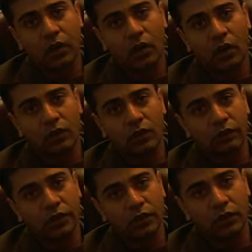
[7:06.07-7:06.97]
Or
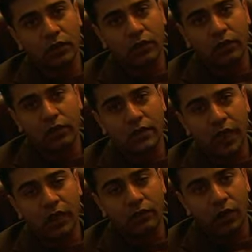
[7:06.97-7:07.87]
three, they will give you a
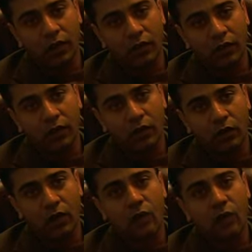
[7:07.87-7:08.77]
denial right there.
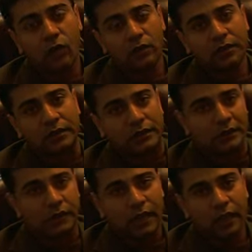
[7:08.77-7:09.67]
Or
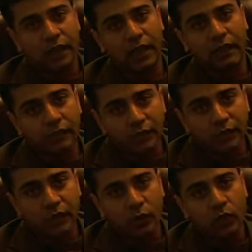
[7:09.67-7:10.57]
again,
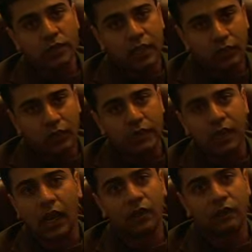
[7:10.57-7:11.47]
they will send you a
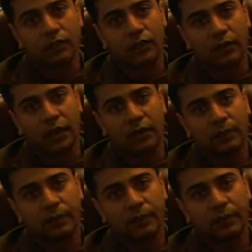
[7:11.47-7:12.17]
denial to the mail.